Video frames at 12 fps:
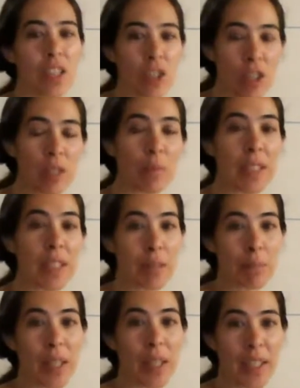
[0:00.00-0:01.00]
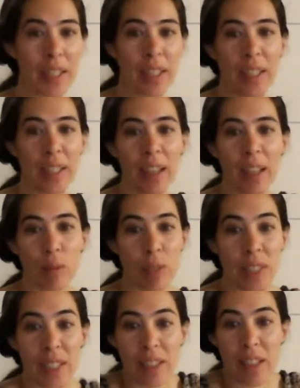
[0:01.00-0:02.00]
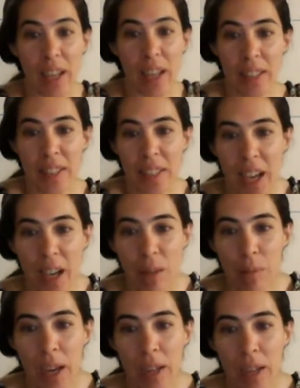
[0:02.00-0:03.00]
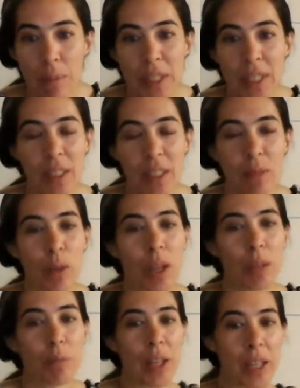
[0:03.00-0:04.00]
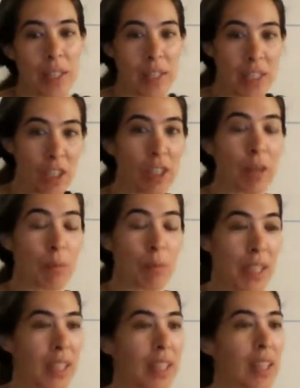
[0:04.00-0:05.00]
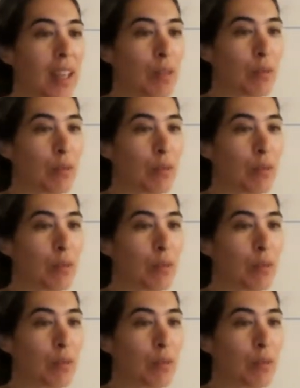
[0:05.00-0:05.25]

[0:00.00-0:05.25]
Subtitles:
I started to make some money. It wasn't a lot at the time, high B10 but it started coming in, and I